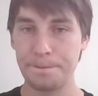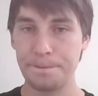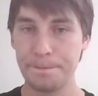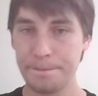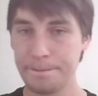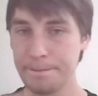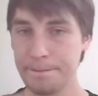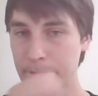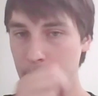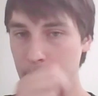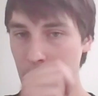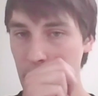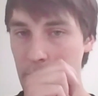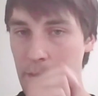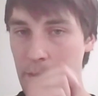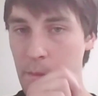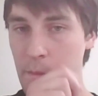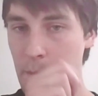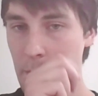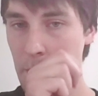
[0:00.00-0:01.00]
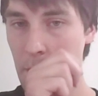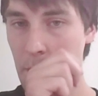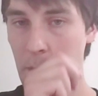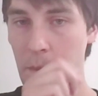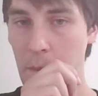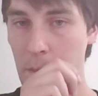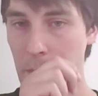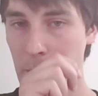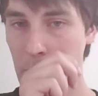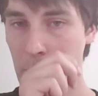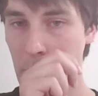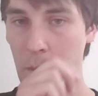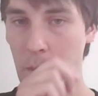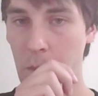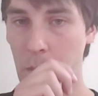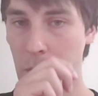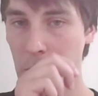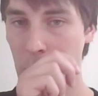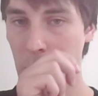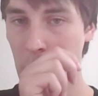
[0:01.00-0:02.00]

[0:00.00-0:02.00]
and educating people in that